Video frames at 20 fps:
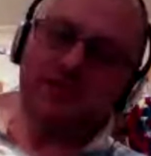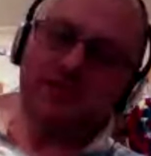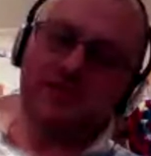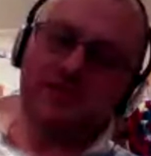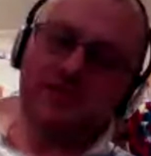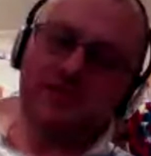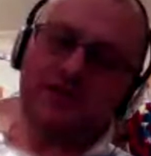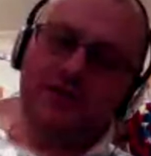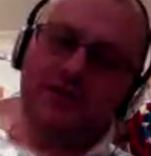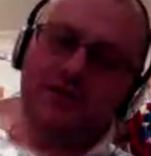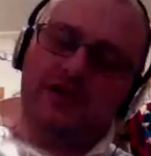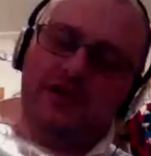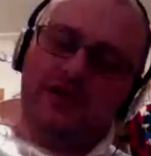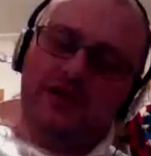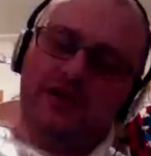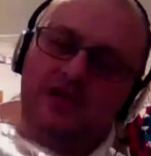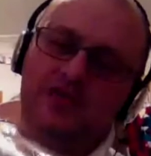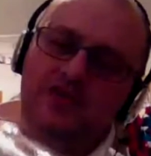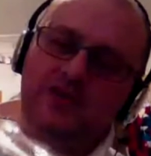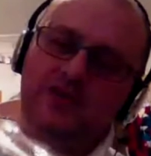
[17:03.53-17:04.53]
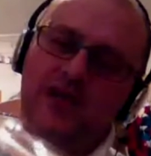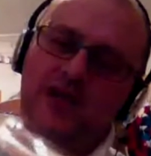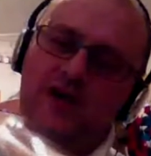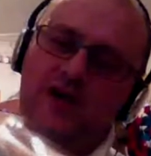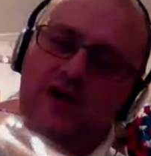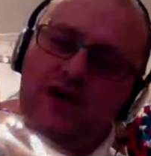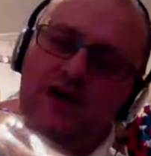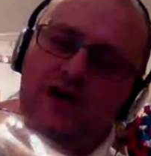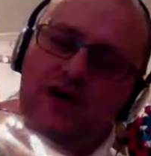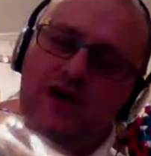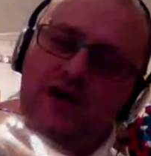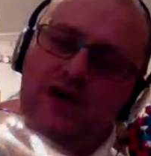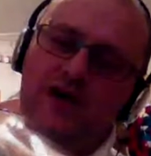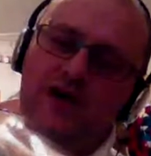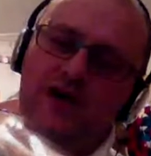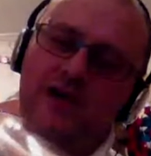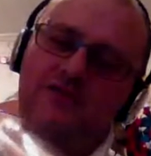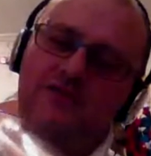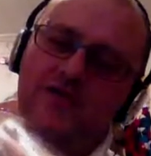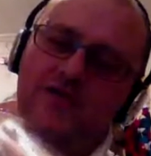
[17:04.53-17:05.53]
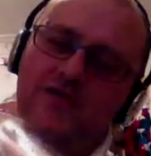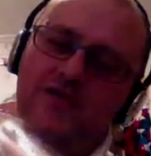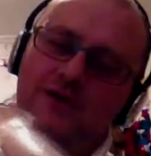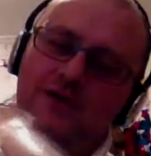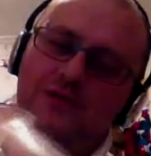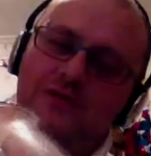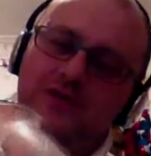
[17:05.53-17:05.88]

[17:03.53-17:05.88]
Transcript: that we could enjoy it live on the show.